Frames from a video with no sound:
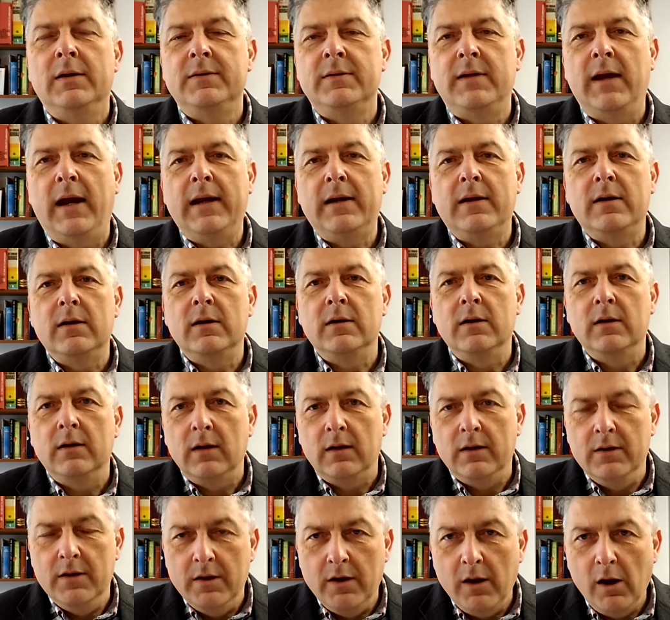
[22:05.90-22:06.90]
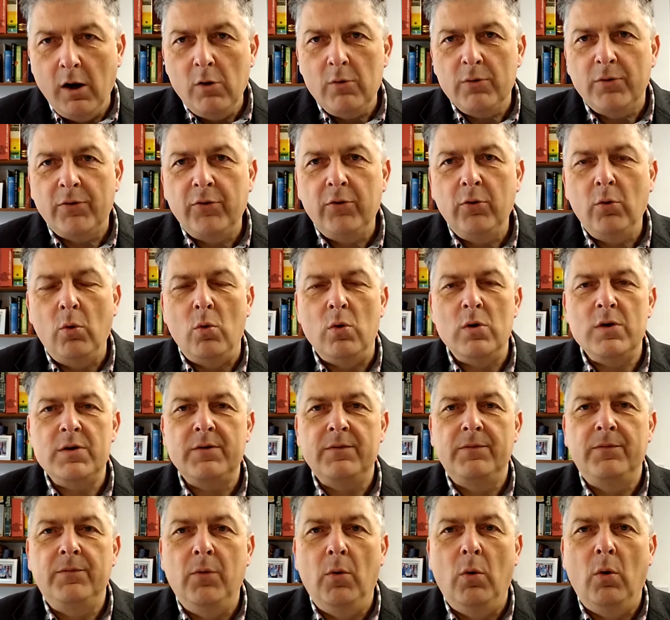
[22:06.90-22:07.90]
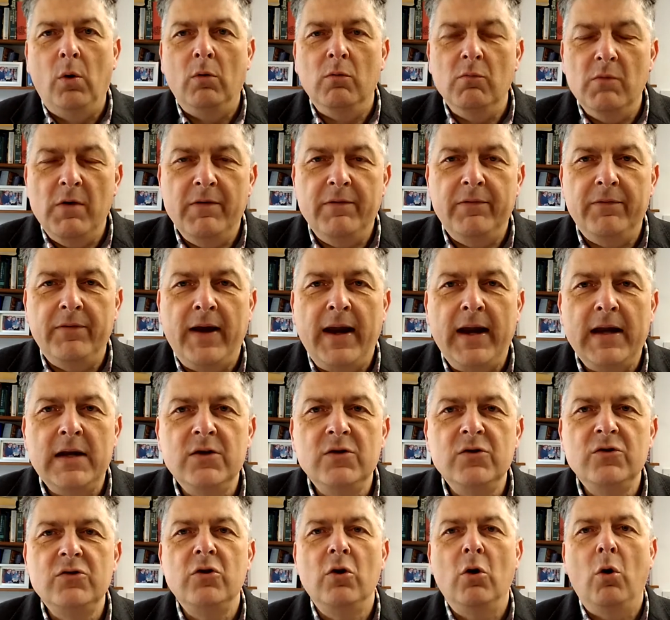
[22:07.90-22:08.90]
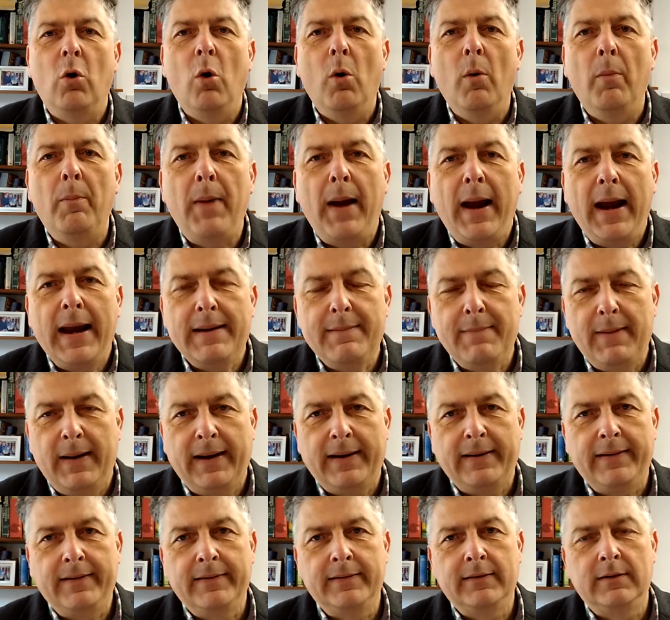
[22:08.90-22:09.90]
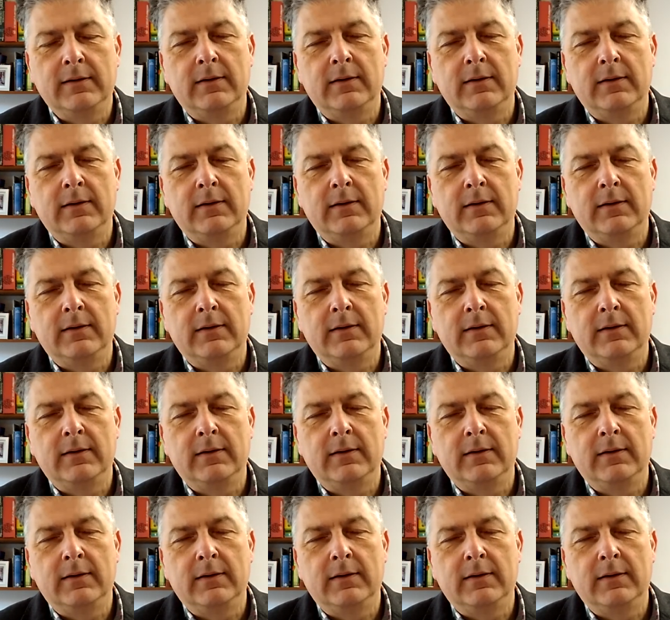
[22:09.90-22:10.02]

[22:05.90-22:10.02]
Take no thought for revenge or payback.